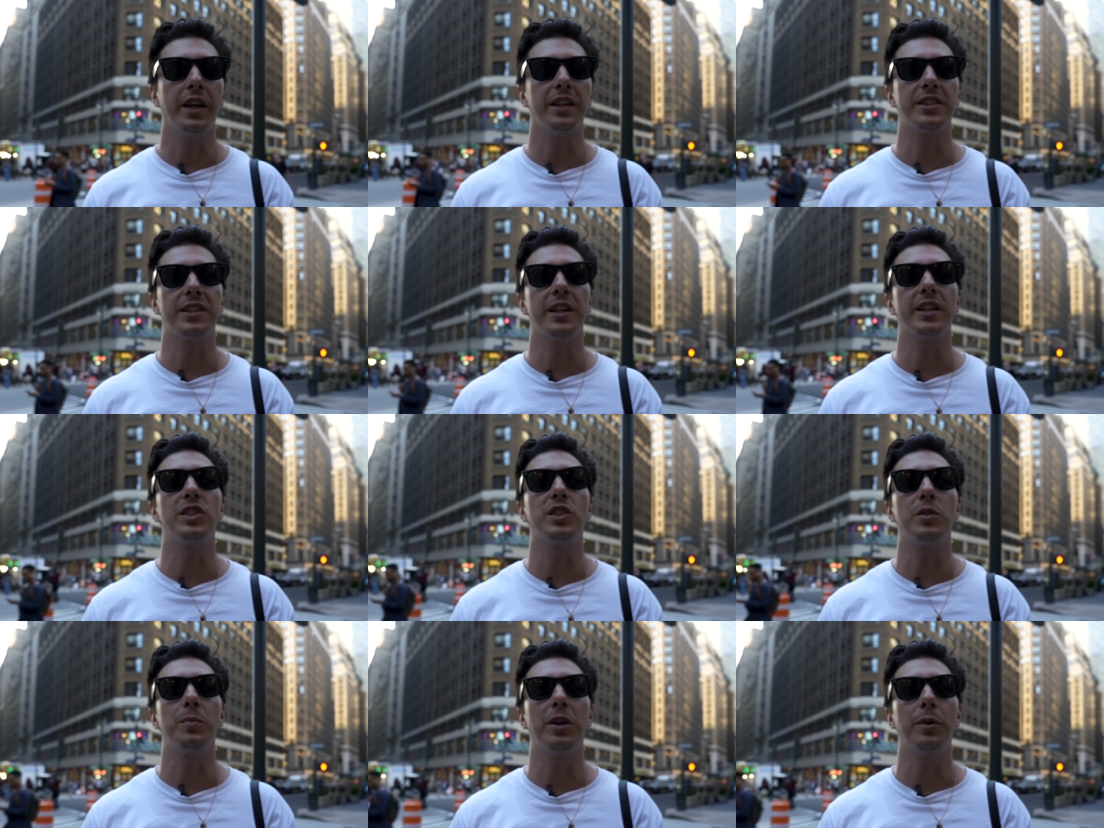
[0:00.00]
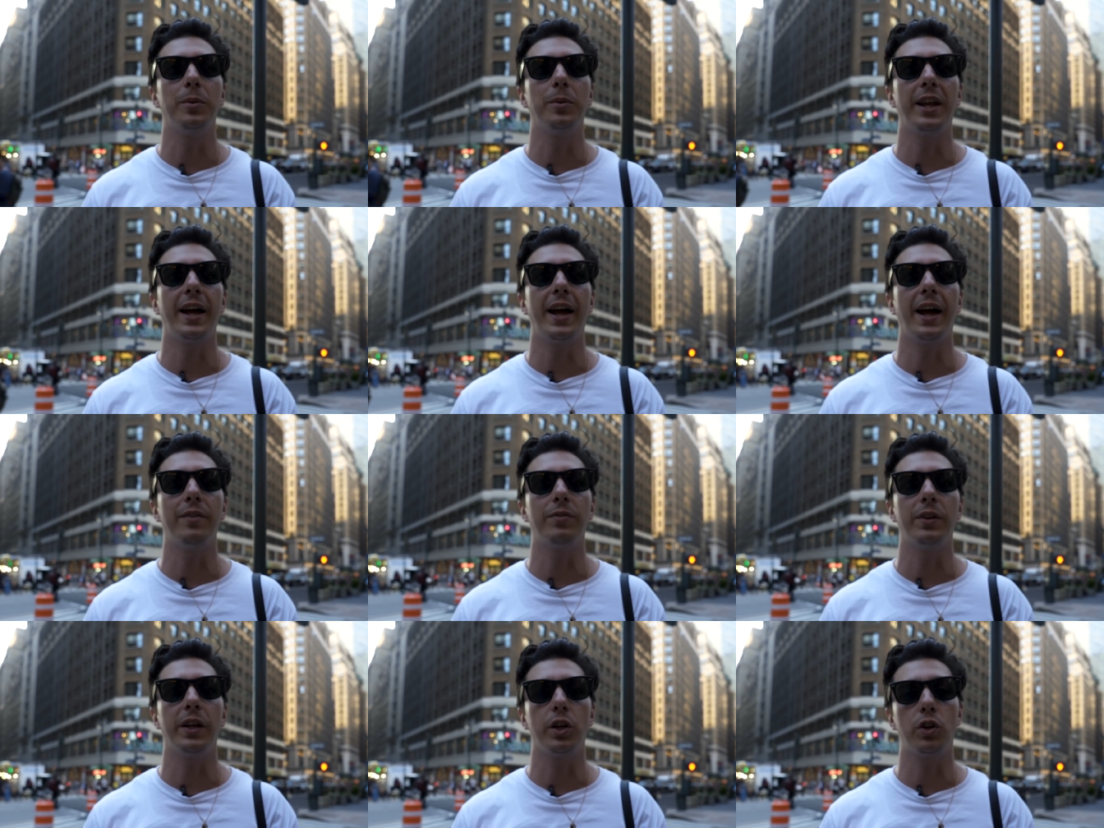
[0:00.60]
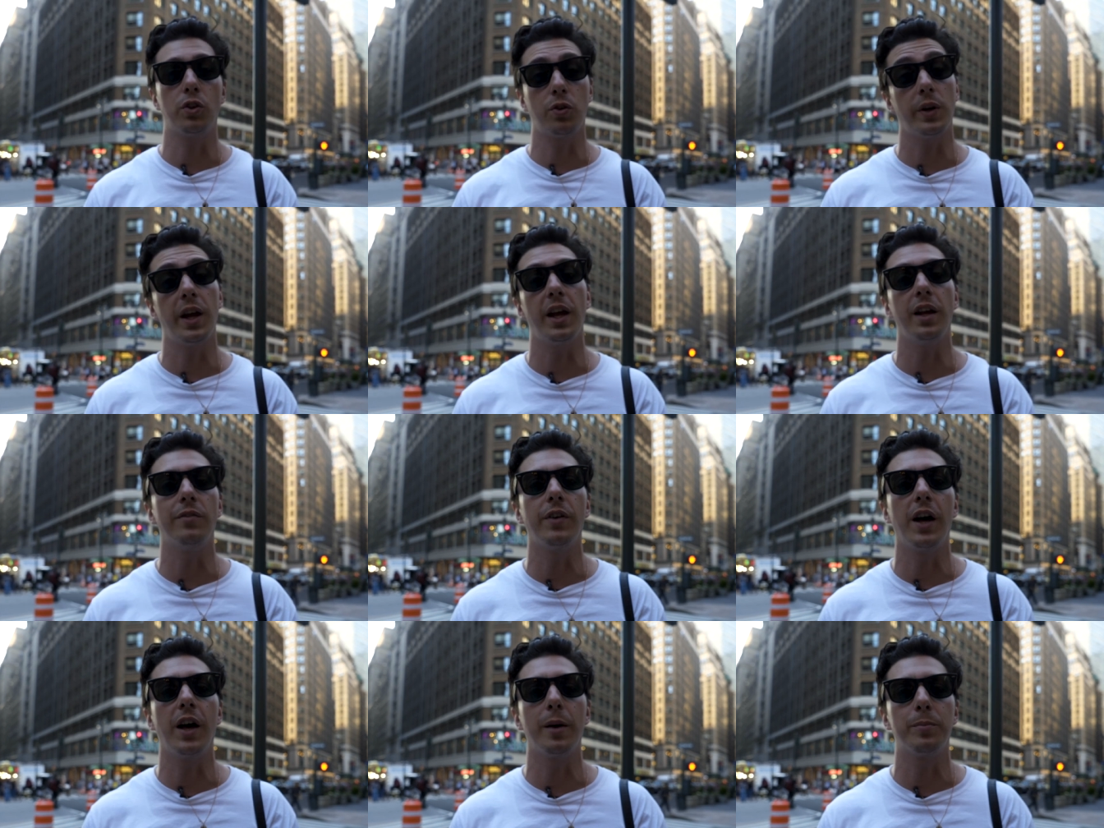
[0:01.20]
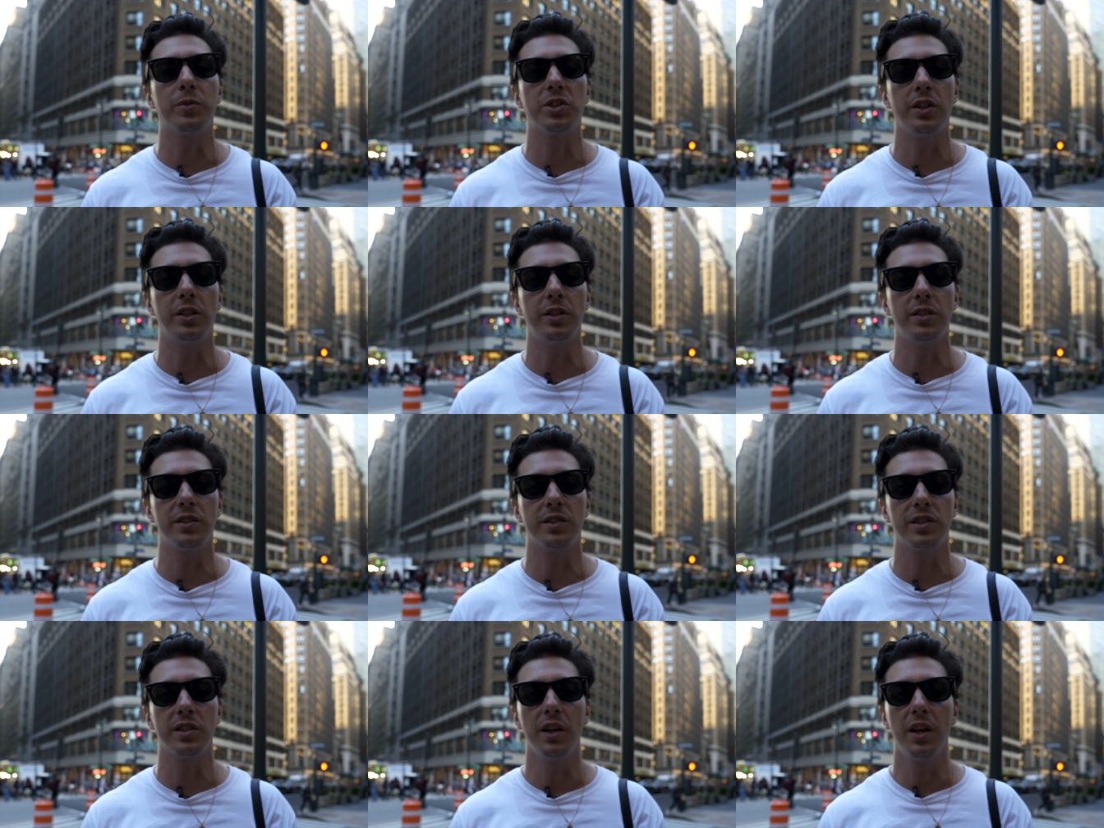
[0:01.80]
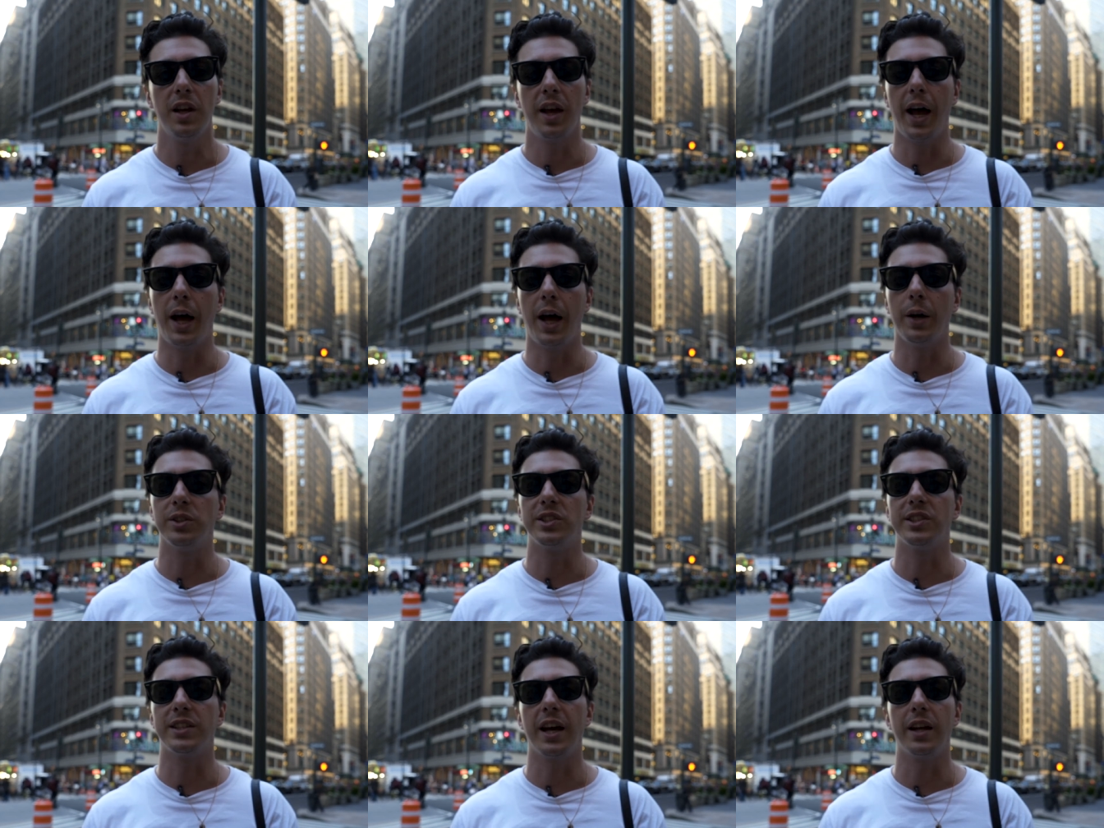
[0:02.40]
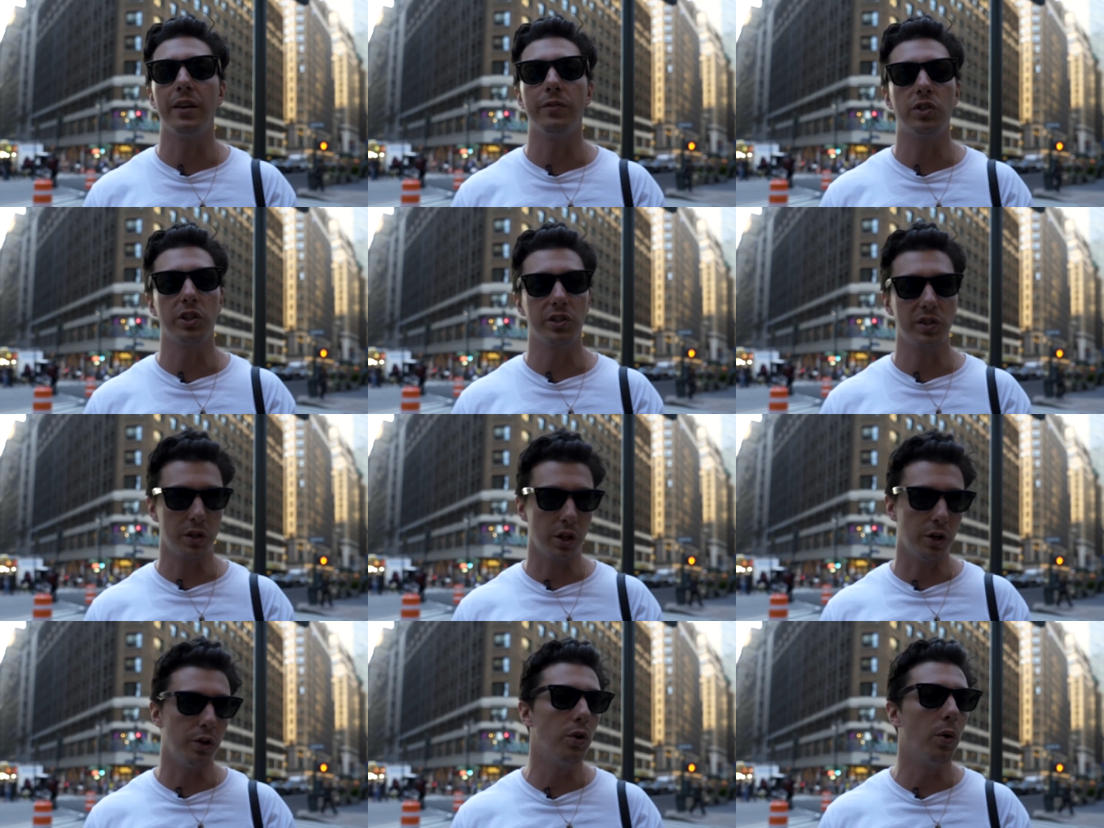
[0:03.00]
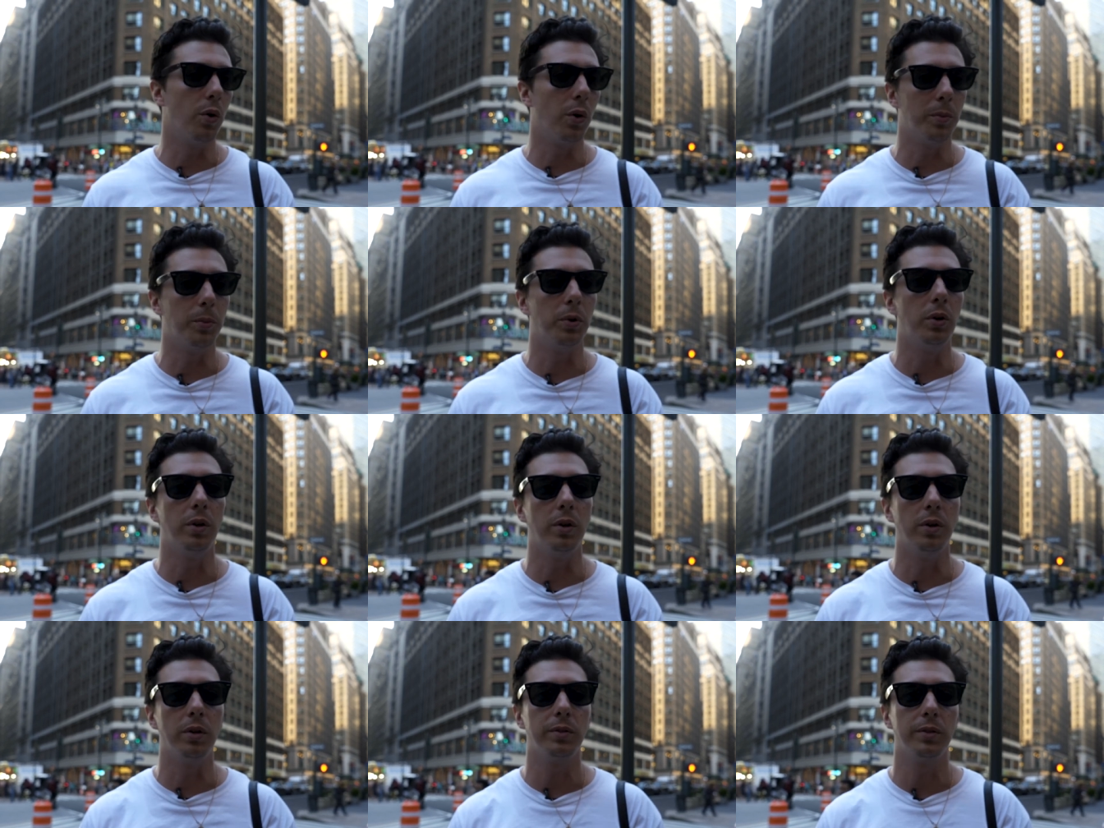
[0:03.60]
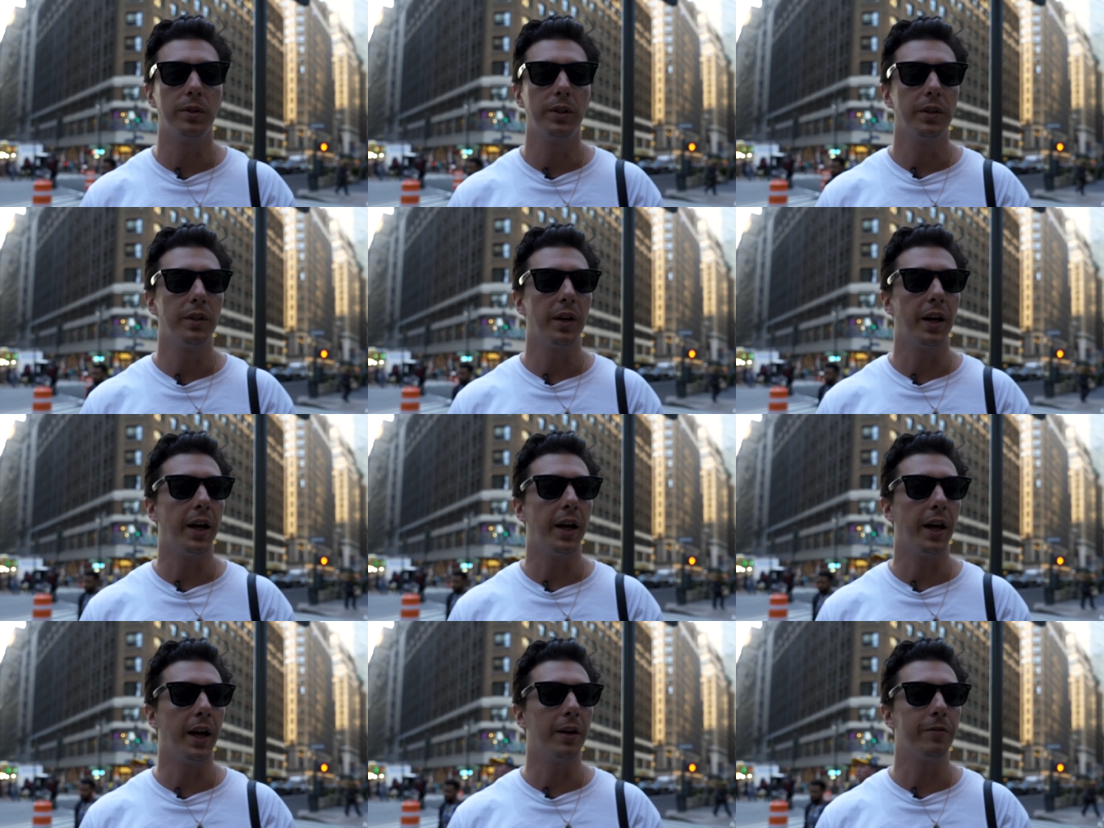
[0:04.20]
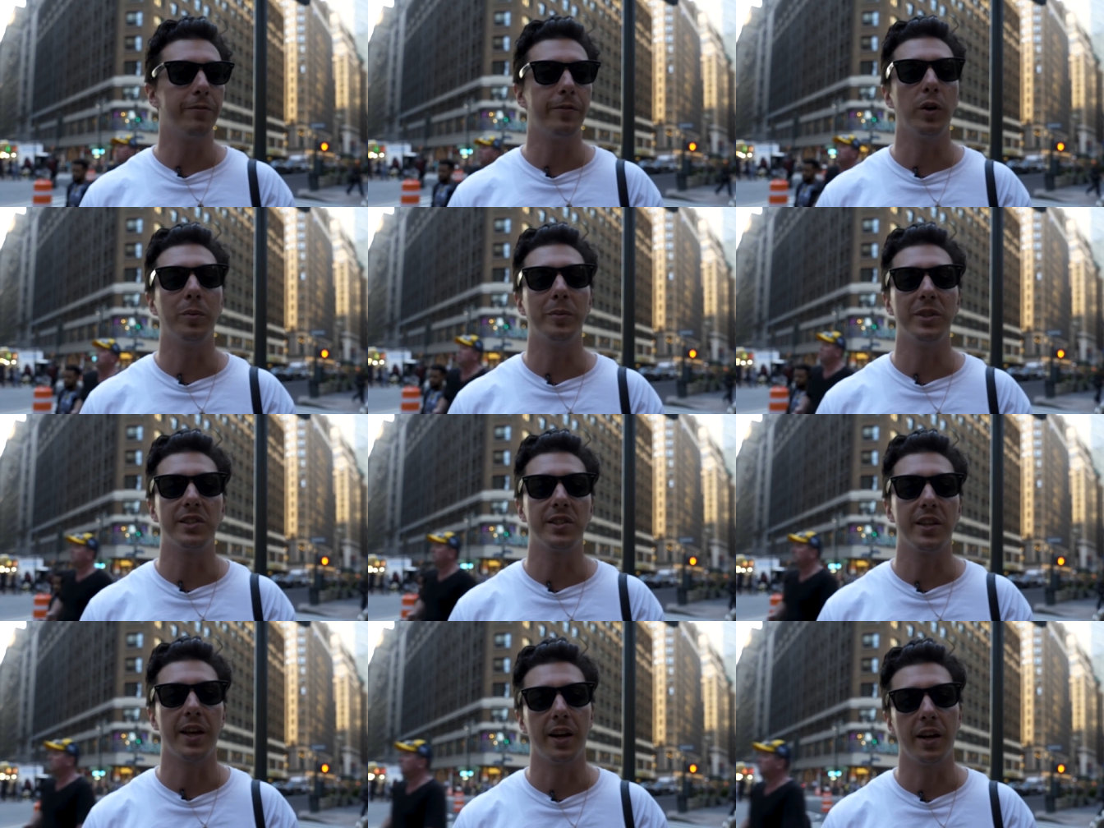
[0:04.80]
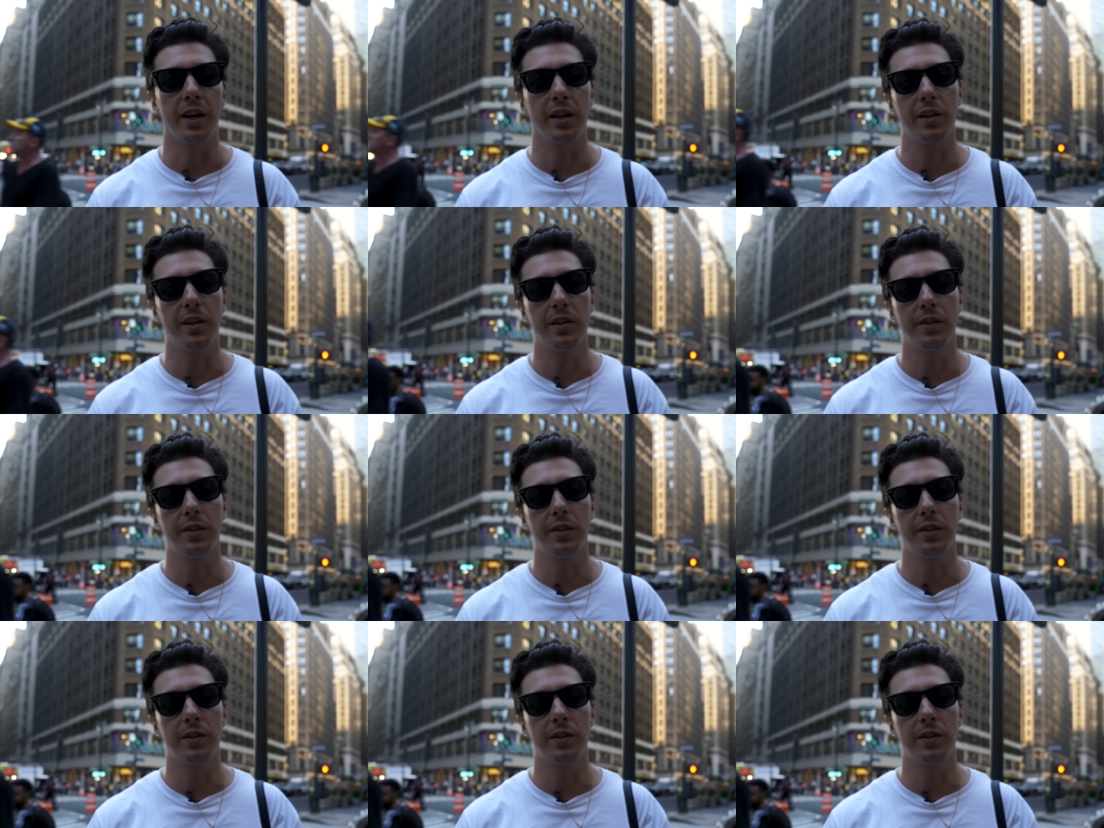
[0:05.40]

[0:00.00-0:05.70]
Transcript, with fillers: it's nice to be able to have like creative options outside of just the normal uh, film aesthetic.